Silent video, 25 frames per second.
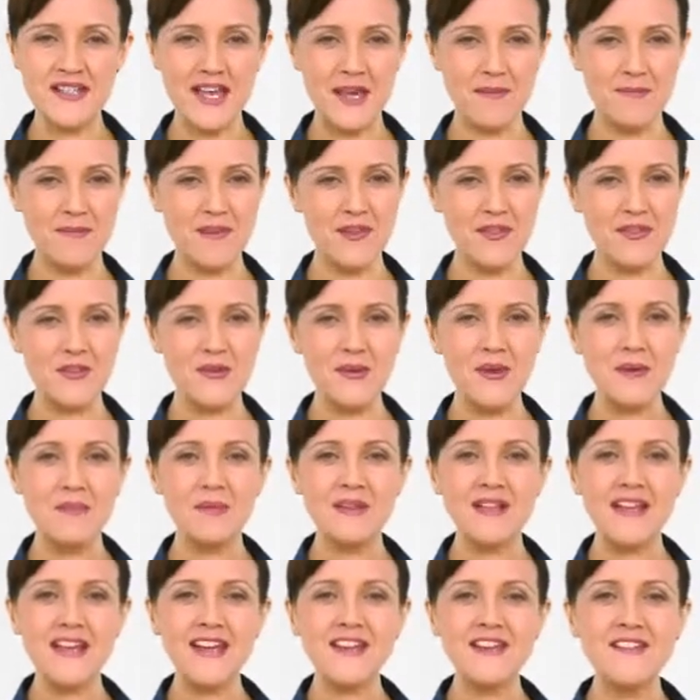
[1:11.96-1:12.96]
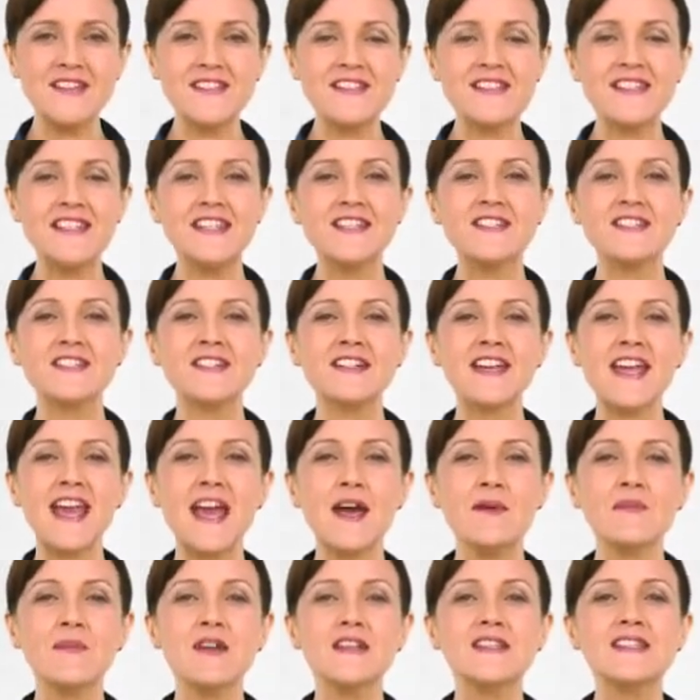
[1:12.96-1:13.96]
MP3 players, digital
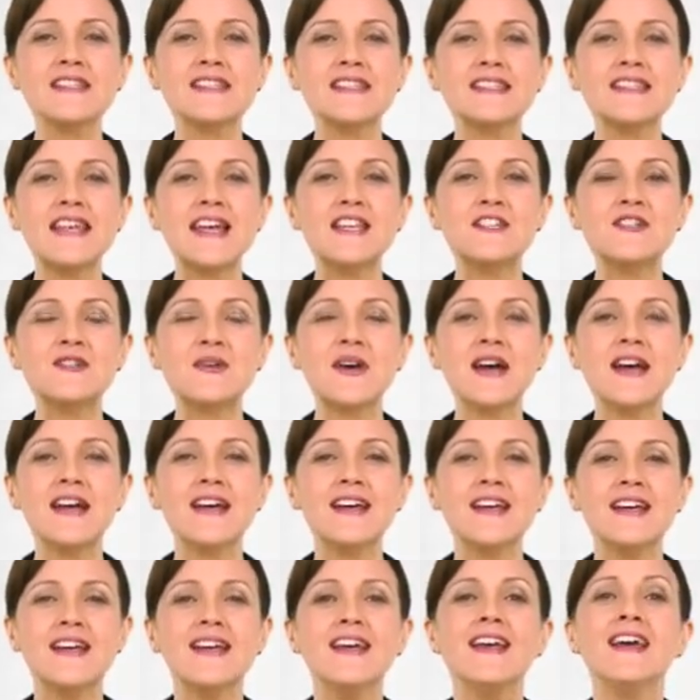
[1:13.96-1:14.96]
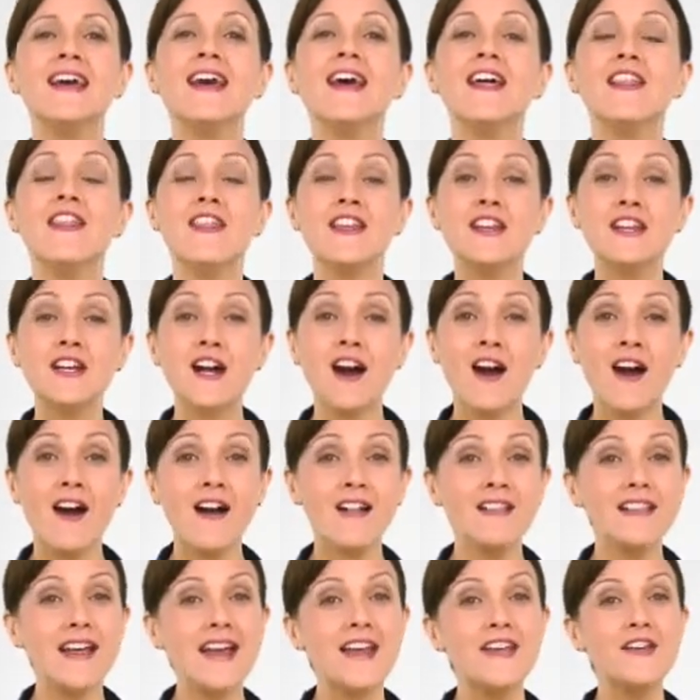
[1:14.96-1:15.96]
cameras, etc., then
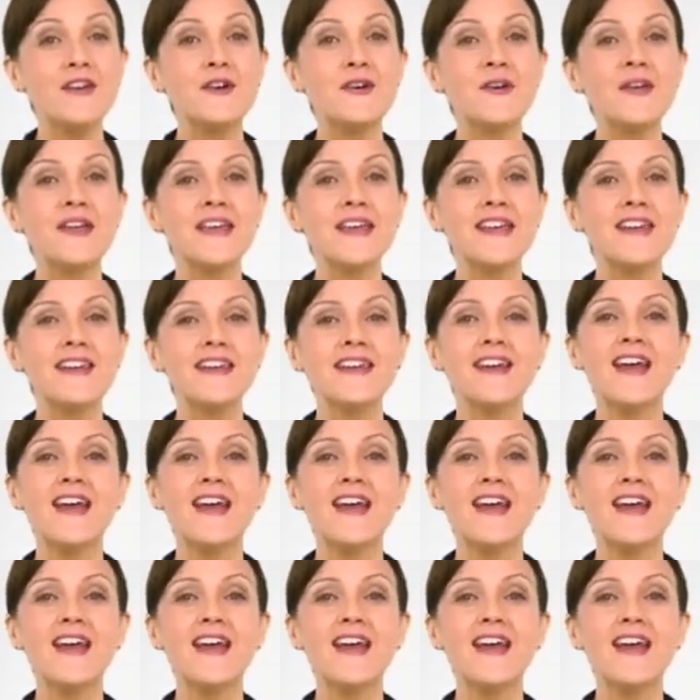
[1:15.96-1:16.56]
call iYogi